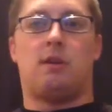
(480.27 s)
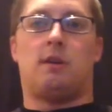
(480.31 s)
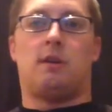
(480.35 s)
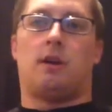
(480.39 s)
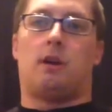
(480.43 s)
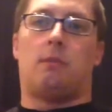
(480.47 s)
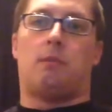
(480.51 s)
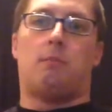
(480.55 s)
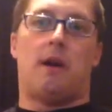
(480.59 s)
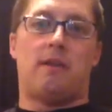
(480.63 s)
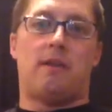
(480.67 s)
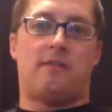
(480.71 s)

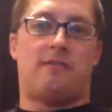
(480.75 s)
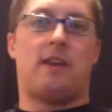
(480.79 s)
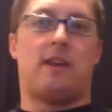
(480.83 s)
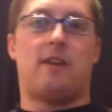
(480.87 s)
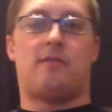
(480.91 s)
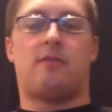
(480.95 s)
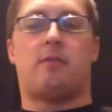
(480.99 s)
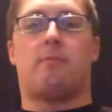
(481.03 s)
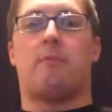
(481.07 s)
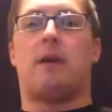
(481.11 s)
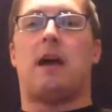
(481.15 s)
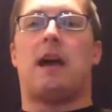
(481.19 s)
are my
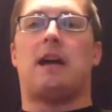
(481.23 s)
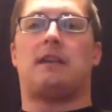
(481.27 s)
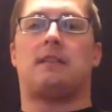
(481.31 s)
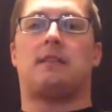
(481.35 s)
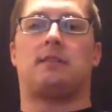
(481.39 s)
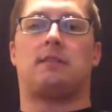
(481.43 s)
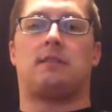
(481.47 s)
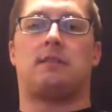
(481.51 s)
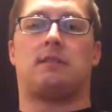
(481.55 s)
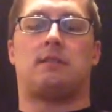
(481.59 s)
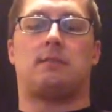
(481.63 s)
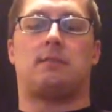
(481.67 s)
favorite
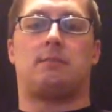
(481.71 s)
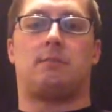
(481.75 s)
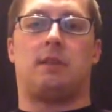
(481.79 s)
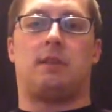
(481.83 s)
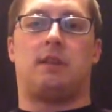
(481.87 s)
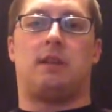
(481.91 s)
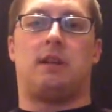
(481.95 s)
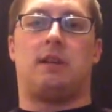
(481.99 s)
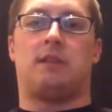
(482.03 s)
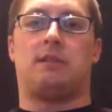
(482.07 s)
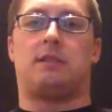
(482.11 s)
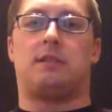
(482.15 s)
masks
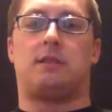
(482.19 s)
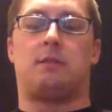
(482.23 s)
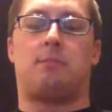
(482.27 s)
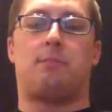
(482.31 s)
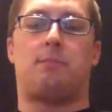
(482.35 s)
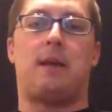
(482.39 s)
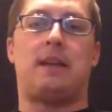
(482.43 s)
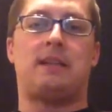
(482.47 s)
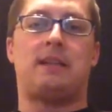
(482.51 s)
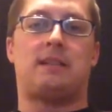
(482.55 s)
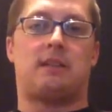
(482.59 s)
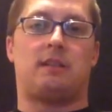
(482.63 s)
because they're
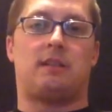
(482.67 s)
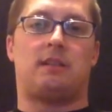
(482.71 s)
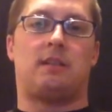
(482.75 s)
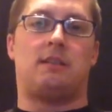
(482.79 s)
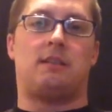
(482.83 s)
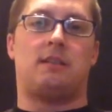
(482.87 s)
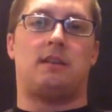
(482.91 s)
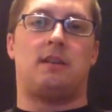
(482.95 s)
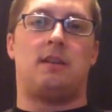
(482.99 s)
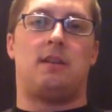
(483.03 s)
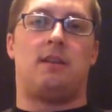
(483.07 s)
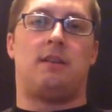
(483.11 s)

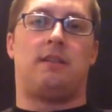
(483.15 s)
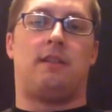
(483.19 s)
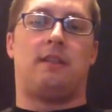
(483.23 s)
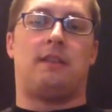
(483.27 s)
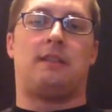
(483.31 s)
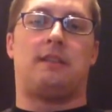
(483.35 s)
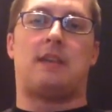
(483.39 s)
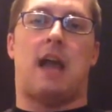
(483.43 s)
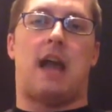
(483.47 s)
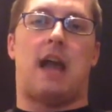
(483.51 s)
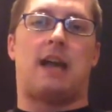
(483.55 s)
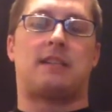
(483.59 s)
basically the
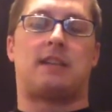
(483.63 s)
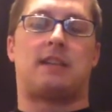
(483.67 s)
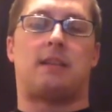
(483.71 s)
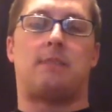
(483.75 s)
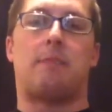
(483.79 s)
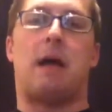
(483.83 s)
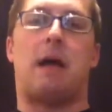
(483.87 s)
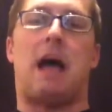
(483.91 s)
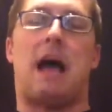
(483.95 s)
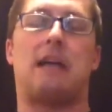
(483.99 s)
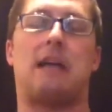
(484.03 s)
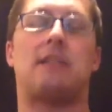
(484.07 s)
exact same
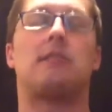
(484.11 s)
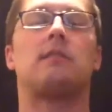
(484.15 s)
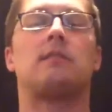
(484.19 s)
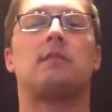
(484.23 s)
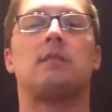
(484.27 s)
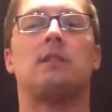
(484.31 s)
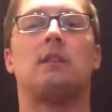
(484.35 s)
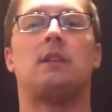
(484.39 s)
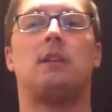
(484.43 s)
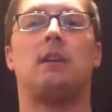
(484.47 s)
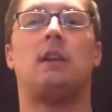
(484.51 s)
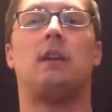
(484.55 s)
mask,
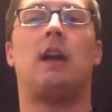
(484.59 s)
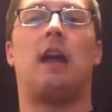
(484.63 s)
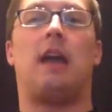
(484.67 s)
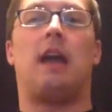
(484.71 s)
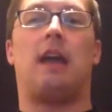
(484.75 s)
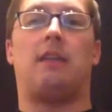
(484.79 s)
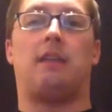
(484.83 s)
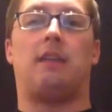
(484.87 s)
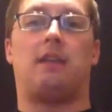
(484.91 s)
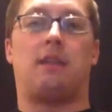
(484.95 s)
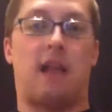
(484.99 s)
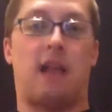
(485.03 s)

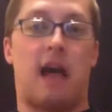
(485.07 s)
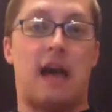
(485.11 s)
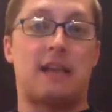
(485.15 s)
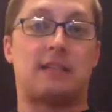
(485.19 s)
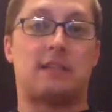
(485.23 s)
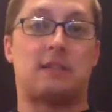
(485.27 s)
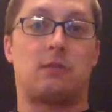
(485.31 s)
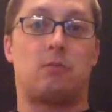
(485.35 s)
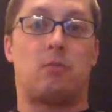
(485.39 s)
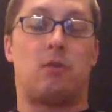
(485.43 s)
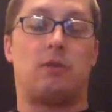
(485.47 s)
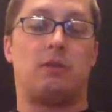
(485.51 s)
and the
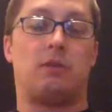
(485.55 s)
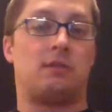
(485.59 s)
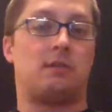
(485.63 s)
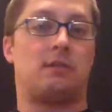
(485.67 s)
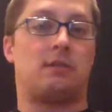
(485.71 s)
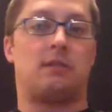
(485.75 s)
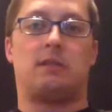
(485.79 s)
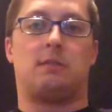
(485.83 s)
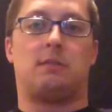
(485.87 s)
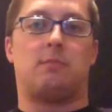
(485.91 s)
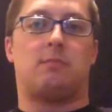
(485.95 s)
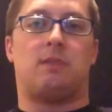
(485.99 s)
classic one
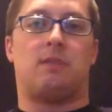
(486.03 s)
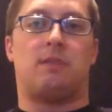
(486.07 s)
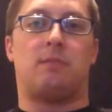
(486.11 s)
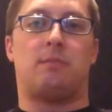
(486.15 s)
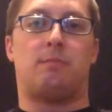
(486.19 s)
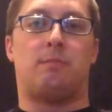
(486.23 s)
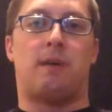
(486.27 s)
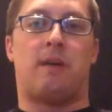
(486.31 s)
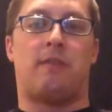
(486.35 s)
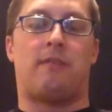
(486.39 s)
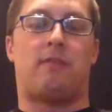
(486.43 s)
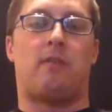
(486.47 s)
is
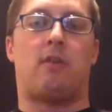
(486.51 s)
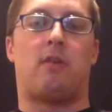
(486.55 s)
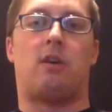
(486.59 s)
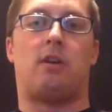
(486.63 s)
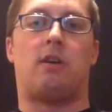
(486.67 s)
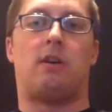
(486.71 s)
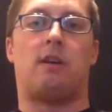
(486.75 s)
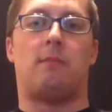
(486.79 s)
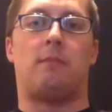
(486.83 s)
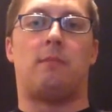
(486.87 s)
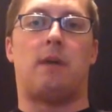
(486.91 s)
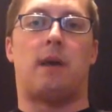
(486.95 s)
by
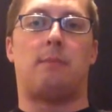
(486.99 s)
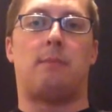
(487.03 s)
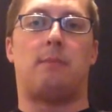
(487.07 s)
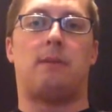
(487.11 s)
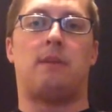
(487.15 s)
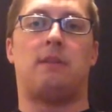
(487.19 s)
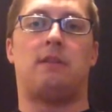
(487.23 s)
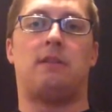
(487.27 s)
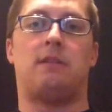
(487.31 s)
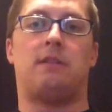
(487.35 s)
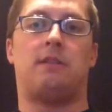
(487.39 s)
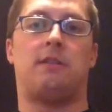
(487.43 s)
far, in my
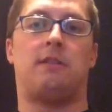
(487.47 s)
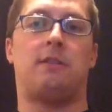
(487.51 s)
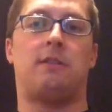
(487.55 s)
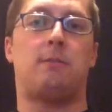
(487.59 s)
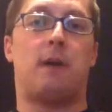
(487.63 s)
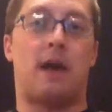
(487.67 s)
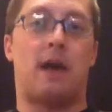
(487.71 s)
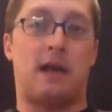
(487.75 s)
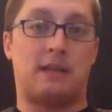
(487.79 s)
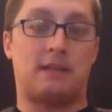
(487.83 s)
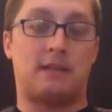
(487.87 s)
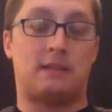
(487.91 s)
opinion, the
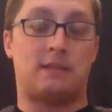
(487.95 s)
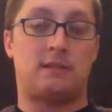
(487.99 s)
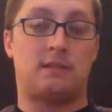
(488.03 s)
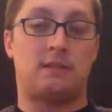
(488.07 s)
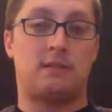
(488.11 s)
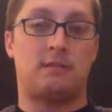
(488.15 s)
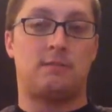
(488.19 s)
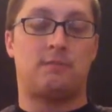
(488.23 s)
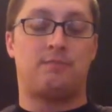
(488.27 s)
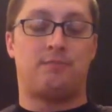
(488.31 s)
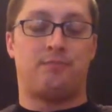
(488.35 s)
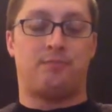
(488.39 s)
best.
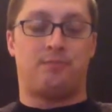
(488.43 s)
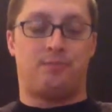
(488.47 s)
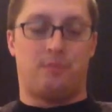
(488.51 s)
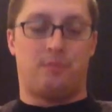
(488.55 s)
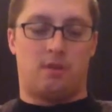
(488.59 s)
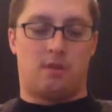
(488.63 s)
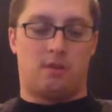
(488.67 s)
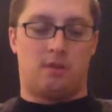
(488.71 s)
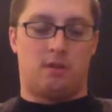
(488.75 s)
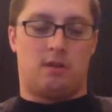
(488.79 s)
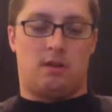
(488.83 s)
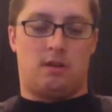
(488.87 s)

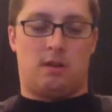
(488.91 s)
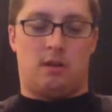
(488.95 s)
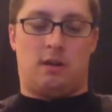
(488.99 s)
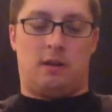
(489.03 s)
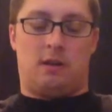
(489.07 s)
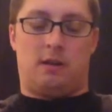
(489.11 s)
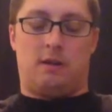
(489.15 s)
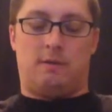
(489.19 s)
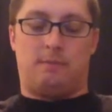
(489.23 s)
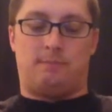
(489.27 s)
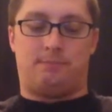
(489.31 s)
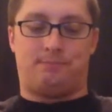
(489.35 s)

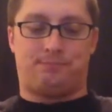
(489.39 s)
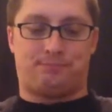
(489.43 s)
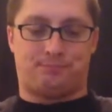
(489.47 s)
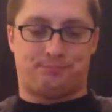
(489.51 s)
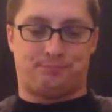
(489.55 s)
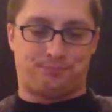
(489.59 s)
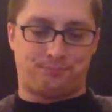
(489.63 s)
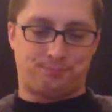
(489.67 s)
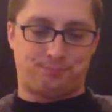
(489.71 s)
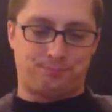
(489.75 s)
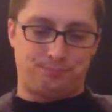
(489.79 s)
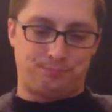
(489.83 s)

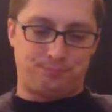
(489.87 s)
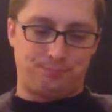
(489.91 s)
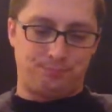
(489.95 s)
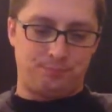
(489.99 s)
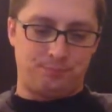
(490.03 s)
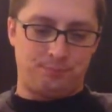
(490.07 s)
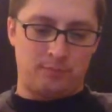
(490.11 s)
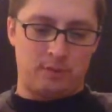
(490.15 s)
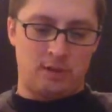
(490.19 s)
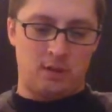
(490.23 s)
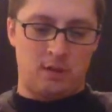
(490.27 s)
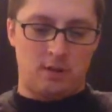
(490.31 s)

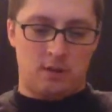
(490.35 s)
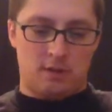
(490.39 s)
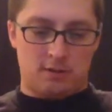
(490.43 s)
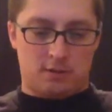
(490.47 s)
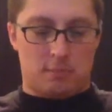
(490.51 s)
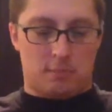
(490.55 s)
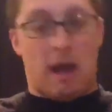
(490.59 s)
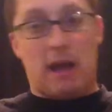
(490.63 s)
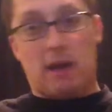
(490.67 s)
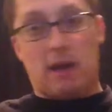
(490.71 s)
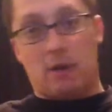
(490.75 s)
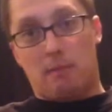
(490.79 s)

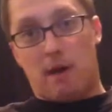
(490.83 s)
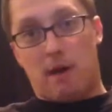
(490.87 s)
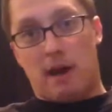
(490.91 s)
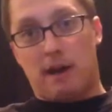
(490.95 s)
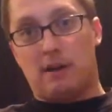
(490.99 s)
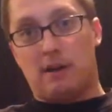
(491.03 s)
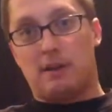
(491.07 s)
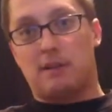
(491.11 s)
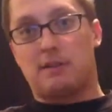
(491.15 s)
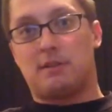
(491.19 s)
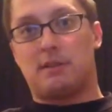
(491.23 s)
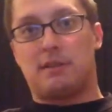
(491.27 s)
So Michael
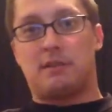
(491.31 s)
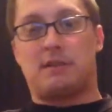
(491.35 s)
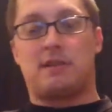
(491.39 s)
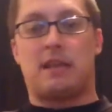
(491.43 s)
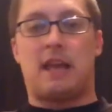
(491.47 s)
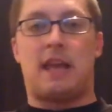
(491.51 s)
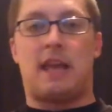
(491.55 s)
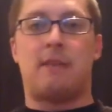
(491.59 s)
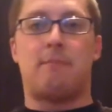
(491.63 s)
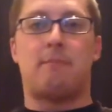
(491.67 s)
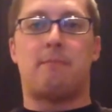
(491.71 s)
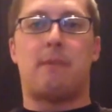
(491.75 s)
Myers is
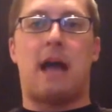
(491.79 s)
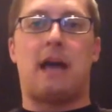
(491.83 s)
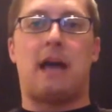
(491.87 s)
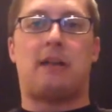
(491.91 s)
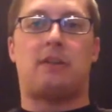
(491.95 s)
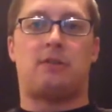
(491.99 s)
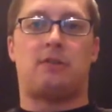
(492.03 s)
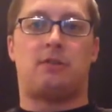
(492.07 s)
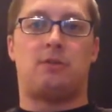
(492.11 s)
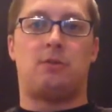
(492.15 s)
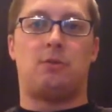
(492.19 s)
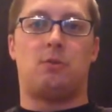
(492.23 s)
heading back
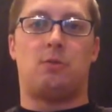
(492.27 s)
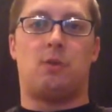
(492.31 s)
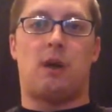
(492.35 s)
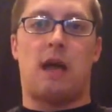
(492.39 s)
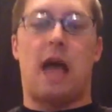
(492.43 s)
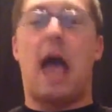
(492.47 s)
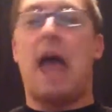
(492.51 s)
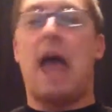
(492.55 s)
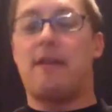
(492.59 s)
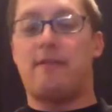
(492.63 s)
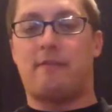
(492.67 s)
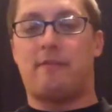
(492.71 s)
to
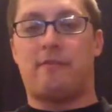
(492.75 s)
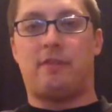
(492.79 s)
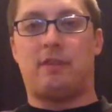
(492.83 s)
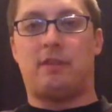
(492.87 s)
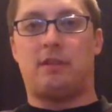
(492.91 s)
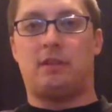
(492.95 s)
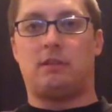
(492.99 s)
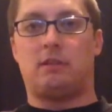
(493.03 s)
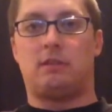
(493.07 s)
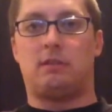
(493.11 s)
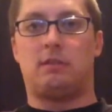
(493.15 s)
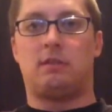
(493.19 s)

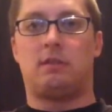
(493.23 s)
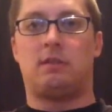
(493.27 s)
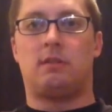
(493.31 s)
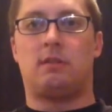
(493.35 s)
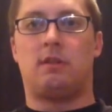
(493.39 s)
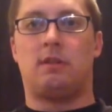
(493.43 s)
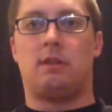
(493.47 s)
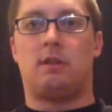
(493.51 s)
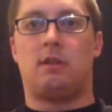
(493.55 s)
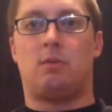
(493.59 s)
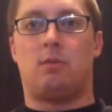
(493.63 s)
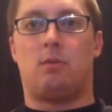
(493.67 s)
Haddonfield,
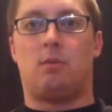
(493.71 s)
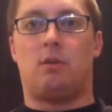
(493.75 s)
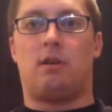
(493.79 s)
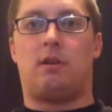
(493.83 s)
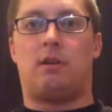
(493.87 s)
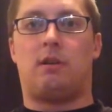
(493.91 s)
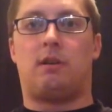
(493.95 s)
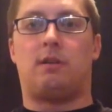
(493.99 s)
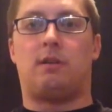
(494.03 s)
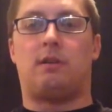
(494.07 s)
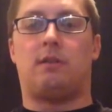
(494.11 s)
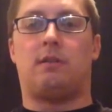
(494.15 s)

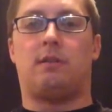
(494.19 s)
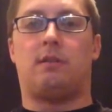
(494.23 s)
where